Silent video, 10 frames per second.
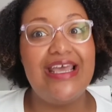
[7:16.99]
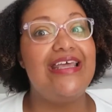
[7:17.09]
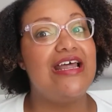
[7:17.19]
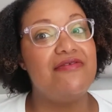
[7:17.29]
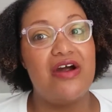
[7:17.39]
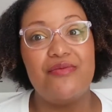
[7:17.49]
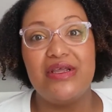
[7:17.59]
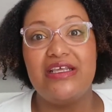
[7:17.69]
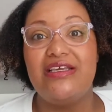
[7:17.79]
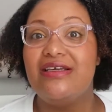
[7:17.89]
and I've
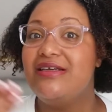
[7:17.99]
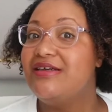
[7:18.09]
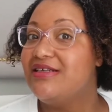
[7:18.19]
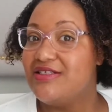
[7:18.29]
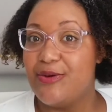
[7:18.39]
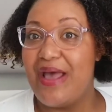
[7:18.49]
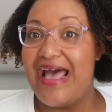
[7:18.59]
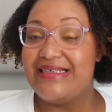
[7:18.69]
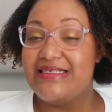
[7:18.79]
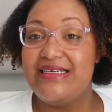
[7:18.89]
already
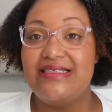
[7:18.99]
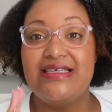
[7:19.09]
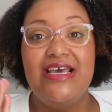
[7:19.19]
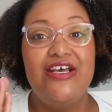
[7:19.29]
surpassed it.